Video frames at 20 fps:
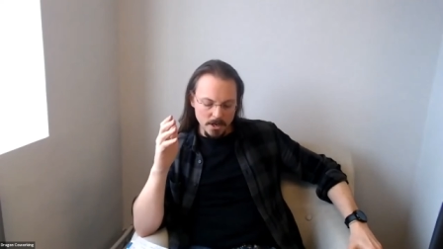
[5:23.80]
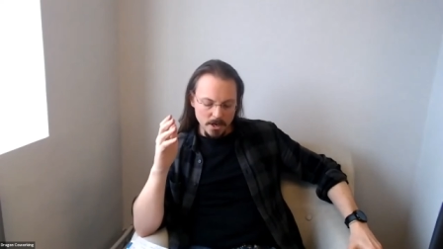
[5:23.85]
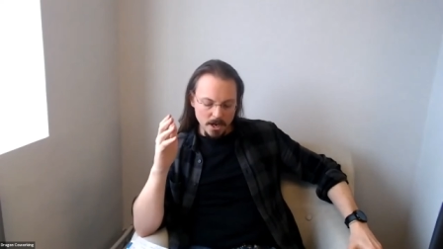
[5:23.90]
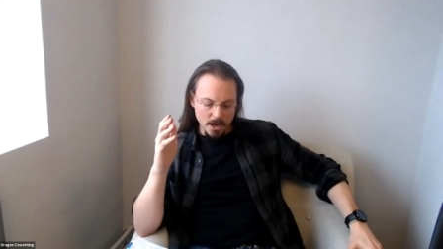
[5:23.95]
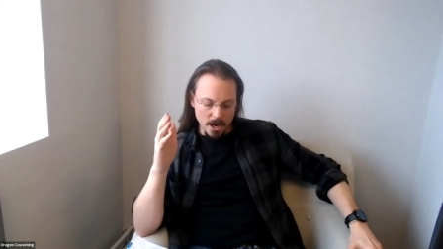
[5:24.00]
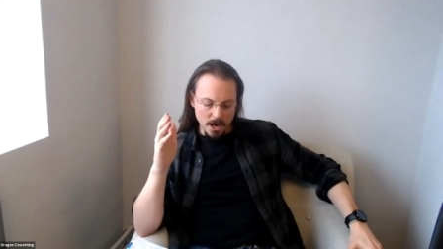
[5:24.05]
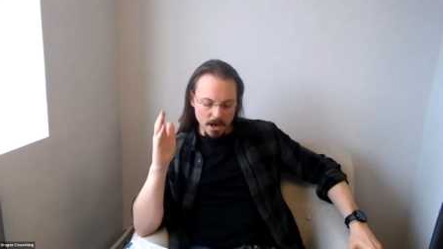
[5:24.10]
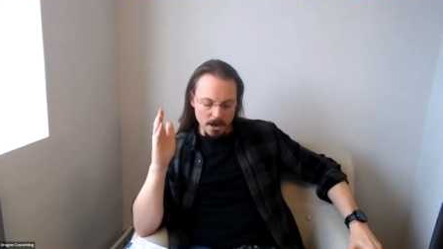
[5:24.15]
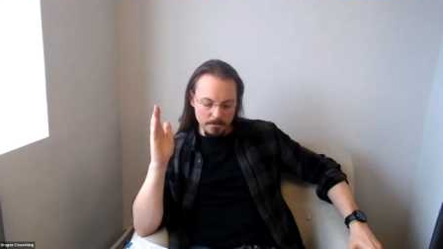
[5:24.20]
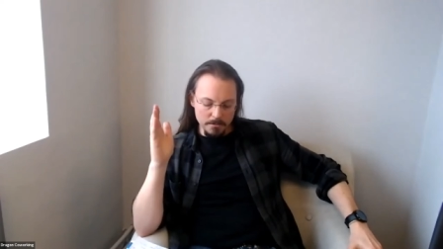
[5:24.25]

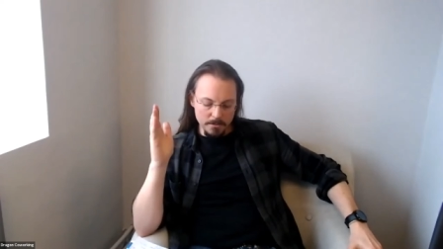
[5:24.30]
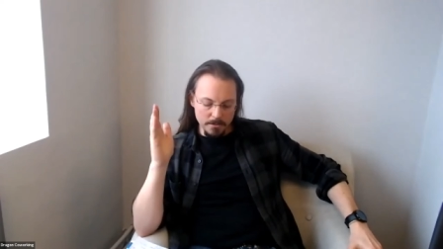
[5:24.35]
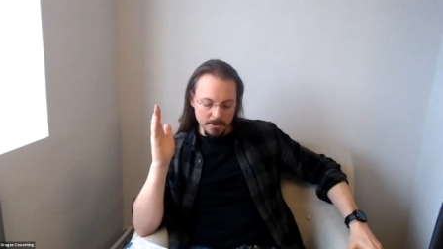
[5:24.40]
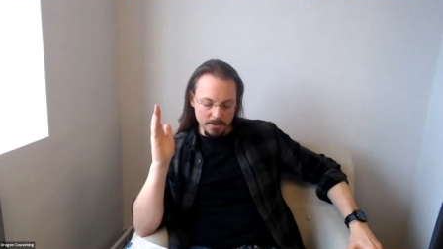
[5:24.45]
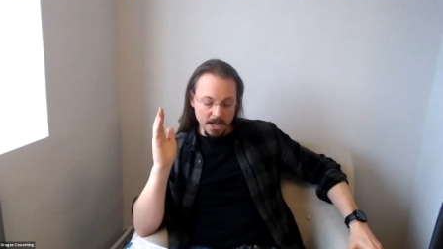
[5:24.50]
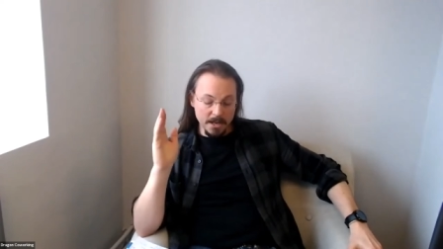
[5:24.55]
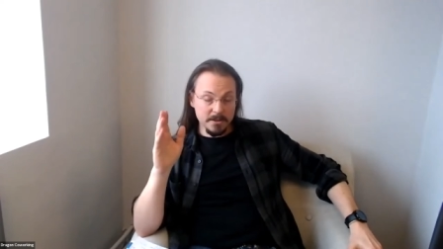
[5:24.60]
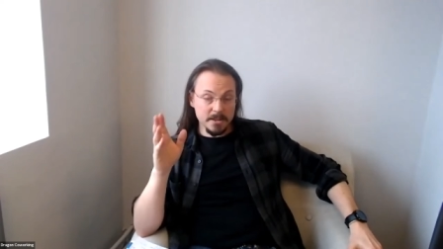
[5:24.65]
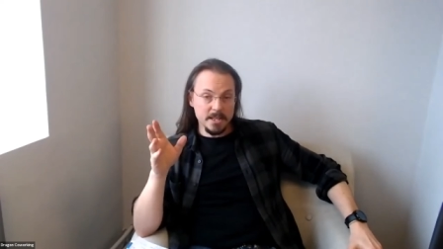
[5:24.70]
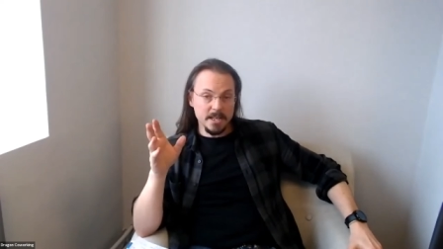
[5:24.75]

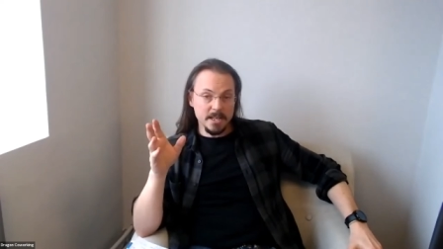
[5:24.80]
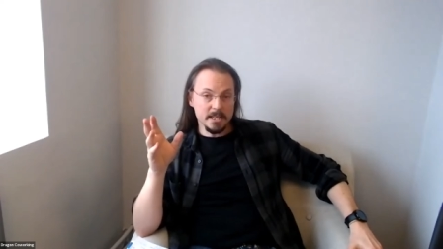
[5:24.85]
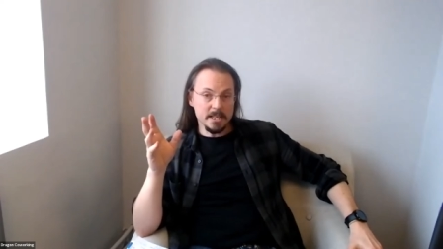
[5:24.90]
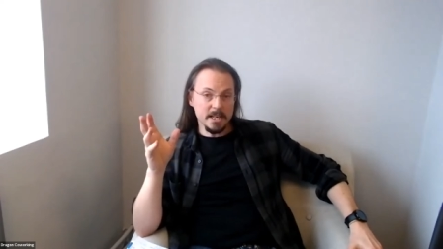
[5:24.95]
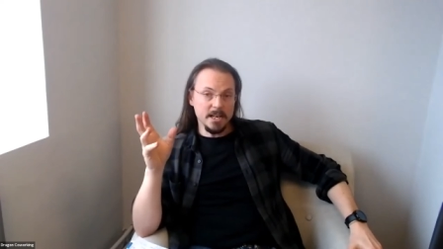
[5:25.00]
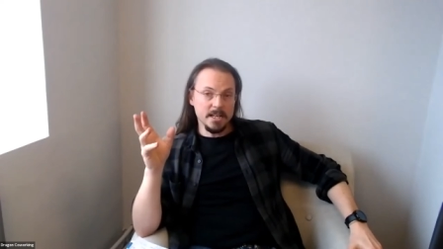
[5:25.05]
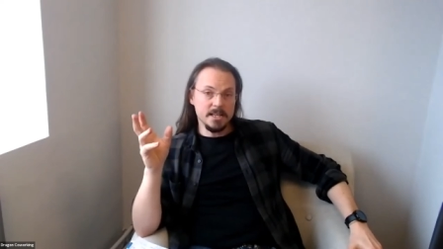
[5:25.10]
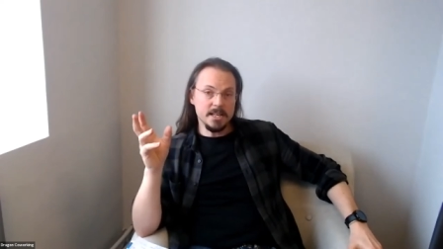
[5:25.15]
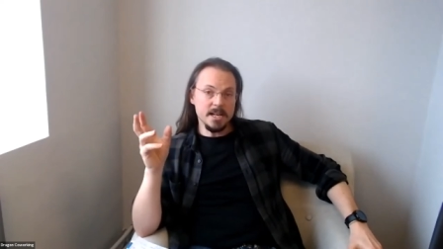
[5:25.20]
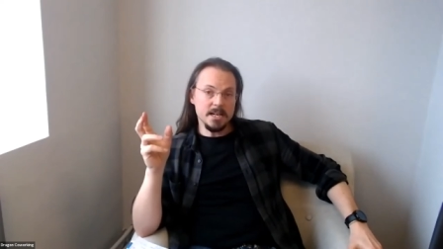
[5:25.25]
The other thing
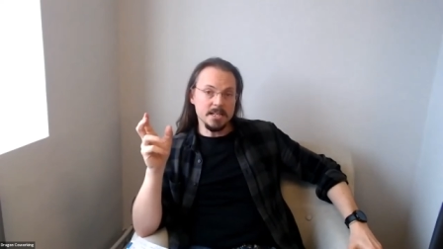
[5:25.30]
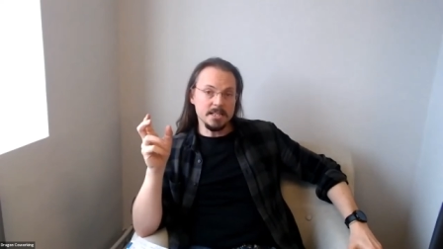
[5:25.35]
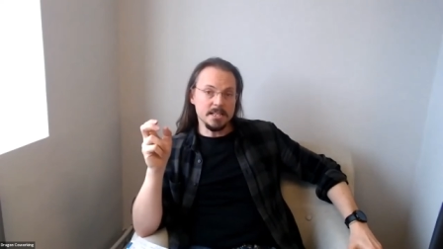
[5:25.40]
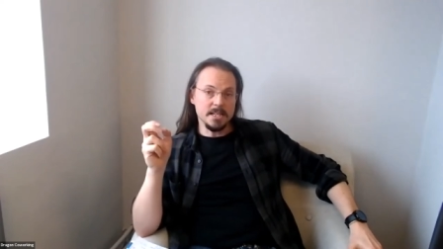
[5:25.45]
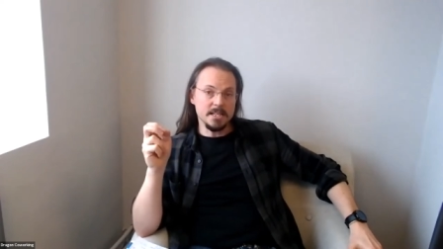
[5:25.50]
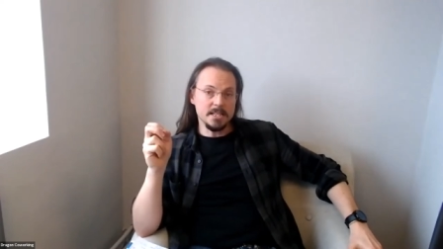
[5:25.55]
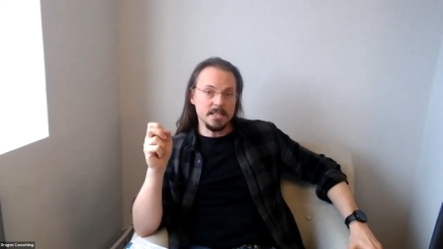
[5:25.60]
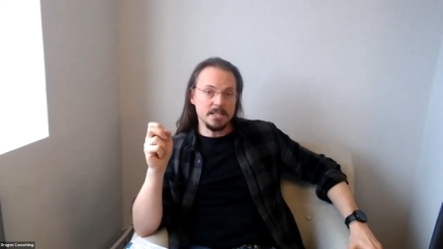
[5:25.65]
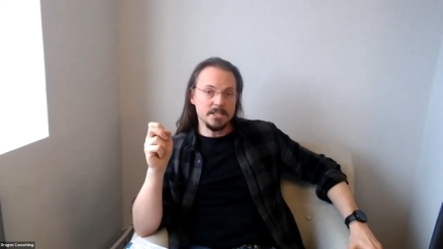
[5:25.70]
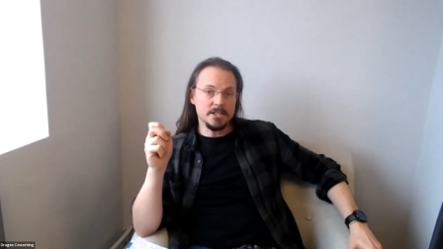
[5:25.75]
that it does
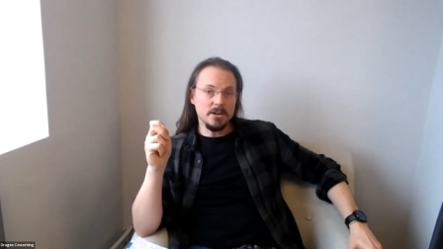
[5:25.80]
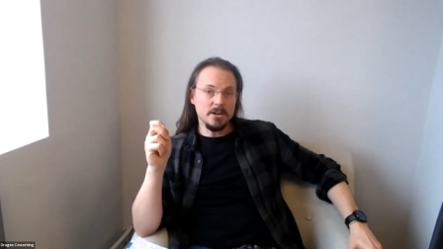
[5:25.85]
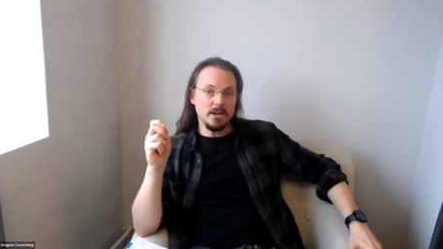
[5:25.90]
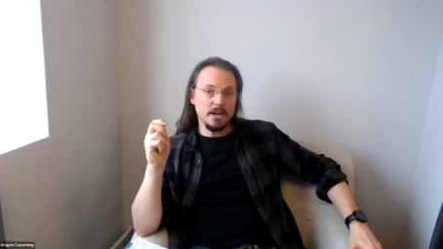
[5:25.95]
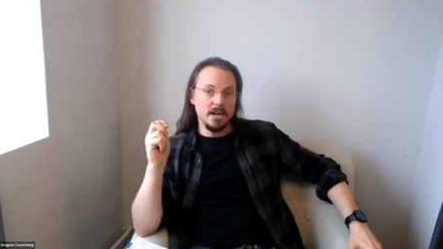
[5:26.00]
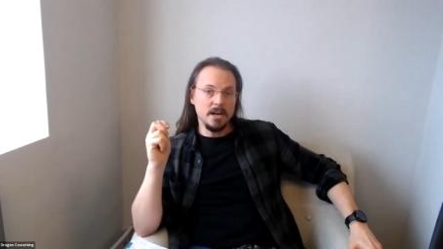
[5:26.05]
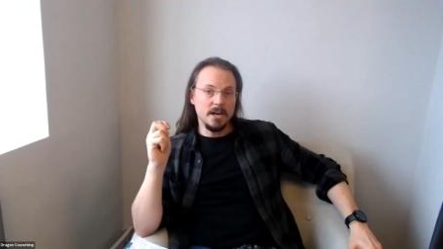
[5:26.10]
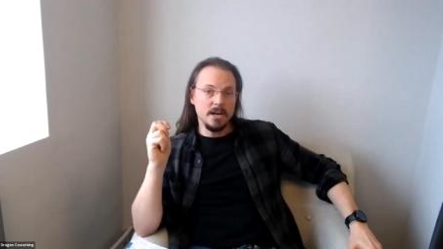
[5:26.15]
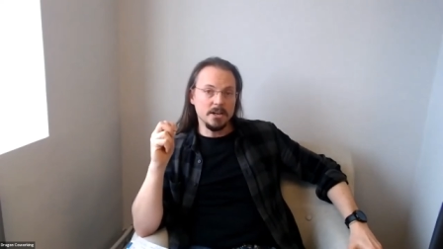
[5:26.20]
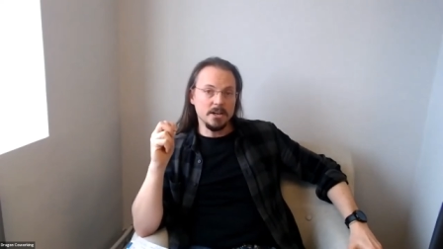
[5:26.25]
is it's got
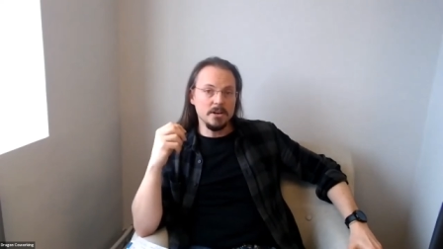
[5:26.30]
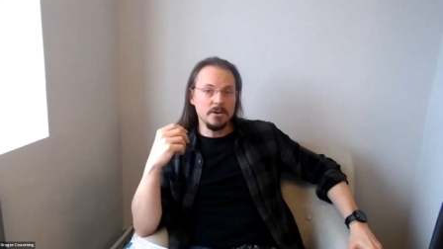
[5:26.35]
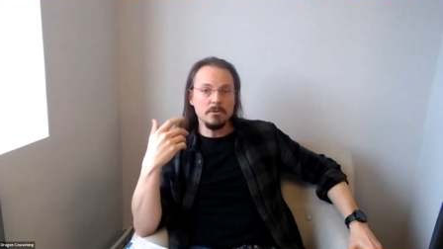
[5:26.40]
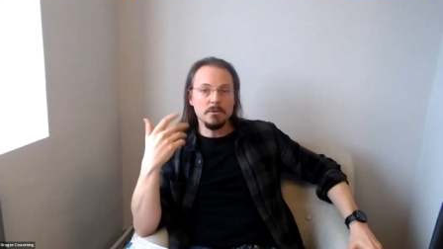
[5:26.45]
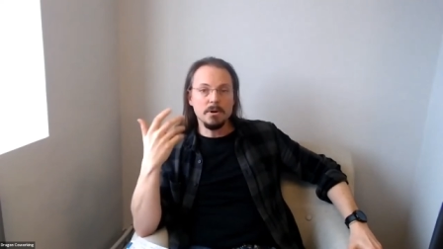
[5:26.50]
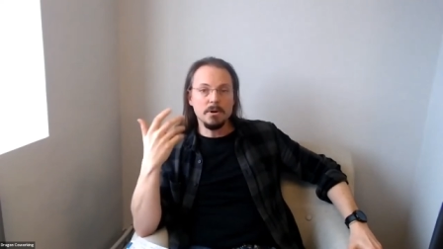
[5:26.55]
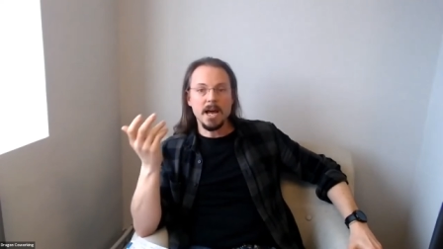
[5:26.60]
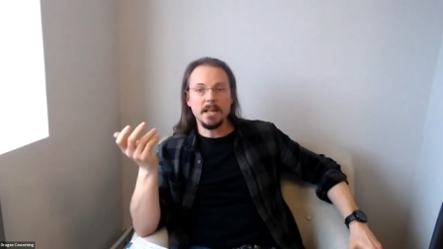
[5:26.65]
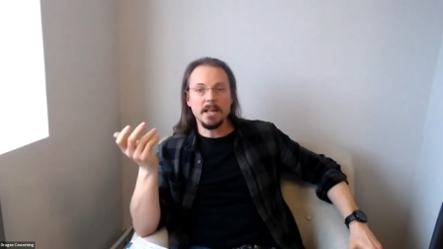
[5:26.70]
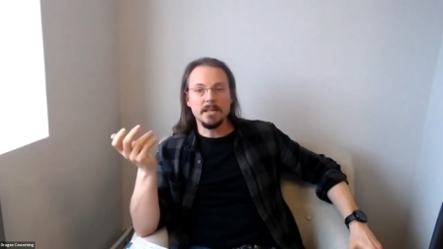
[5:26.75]
Google
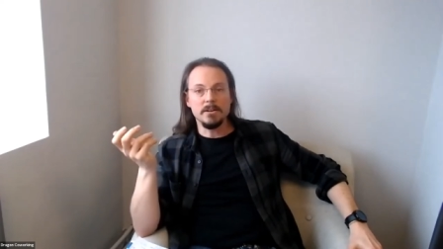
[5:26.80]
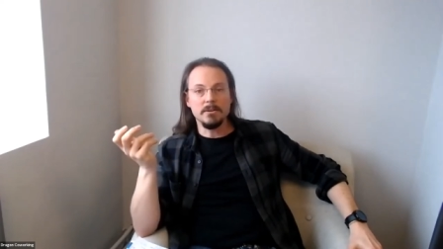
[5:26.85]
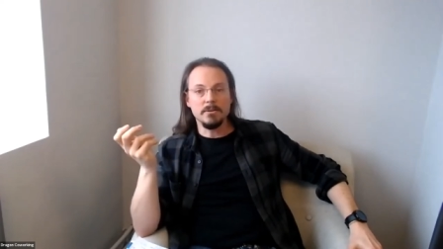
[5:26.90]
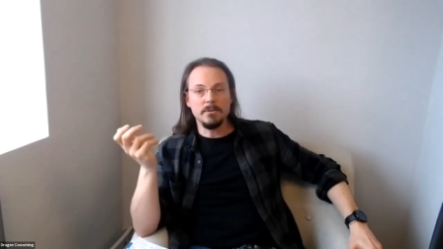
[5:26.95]
Calendar